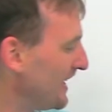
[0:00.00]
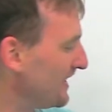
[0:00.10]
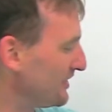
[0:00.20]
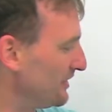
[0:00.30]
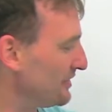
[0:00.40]

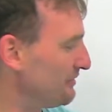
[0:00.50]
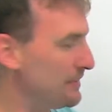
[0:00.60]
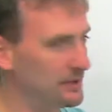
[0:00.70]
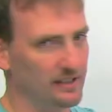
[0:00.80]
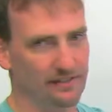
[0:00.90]
So
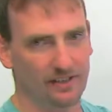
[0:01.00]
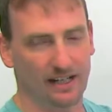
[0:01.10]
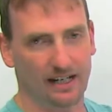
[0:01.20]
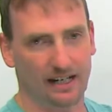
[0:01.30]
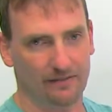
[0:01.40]
description of
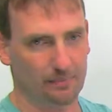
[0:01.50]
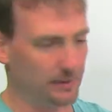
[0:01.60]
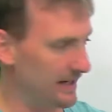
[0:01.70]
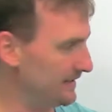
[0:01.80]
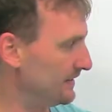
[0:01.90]
a
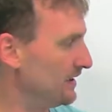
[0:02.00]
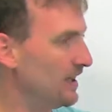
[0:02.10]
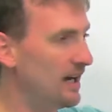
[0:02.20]
place.